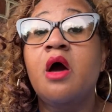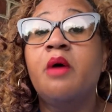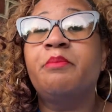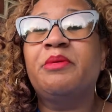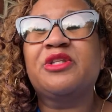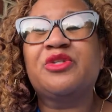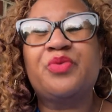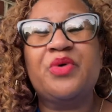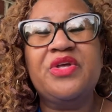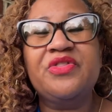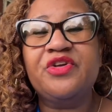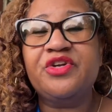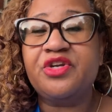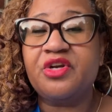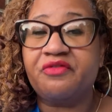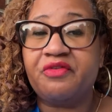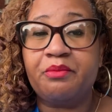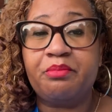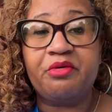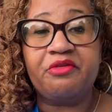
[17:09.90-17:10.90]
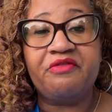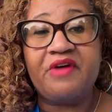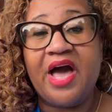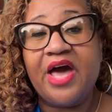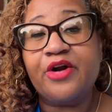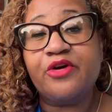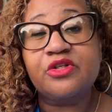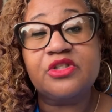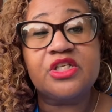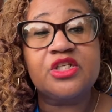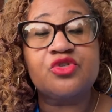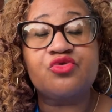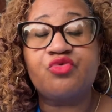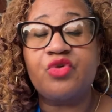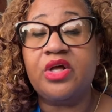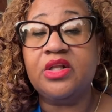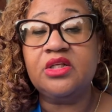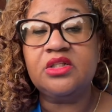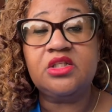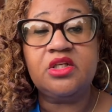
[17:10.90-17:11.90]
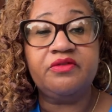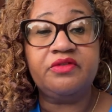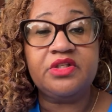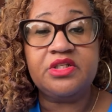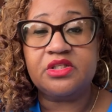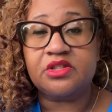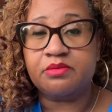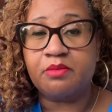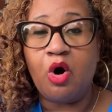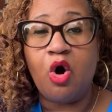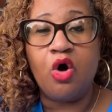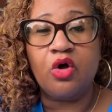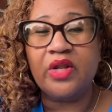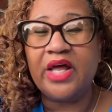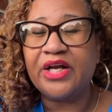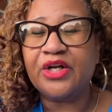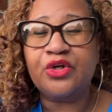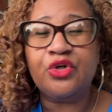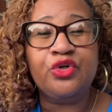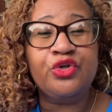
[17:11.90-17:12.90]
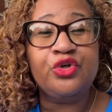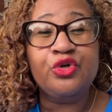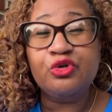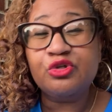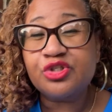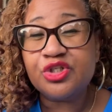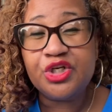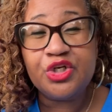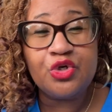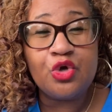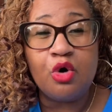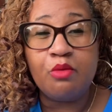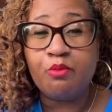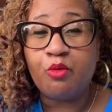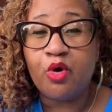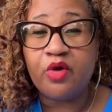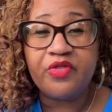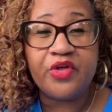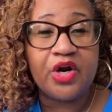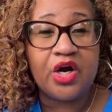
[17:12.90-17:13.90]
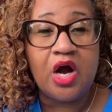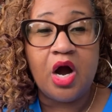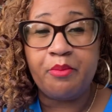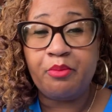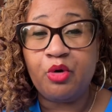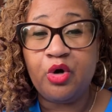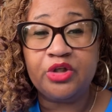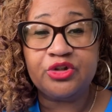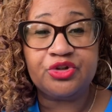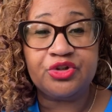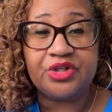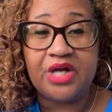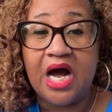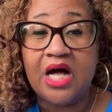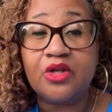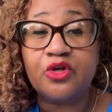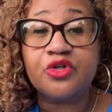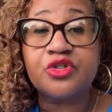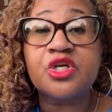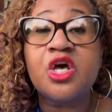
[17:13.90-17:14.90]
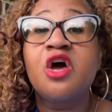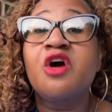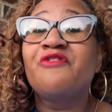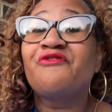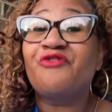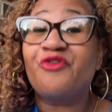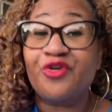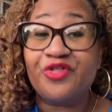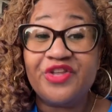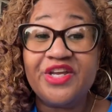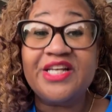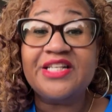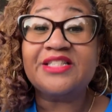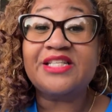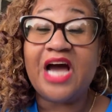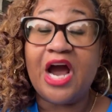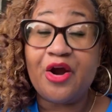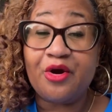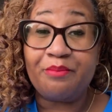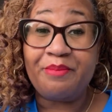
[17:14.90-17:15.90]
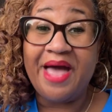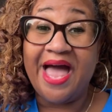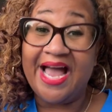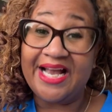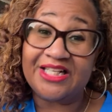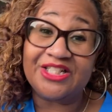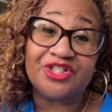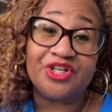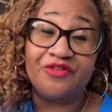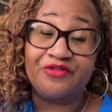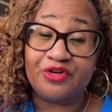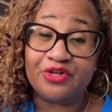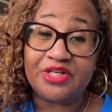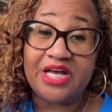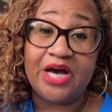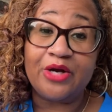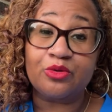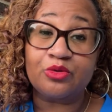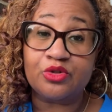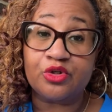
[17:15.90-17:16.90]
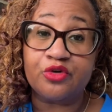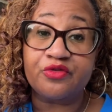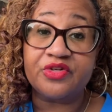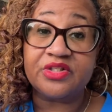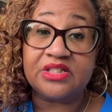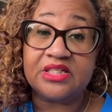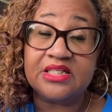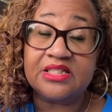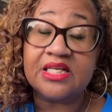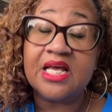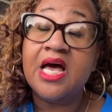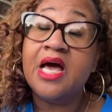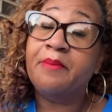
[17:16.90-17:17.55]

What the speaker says: between the different providers is relatively small, like usually no more than a couple $100 for the entire package of your title services,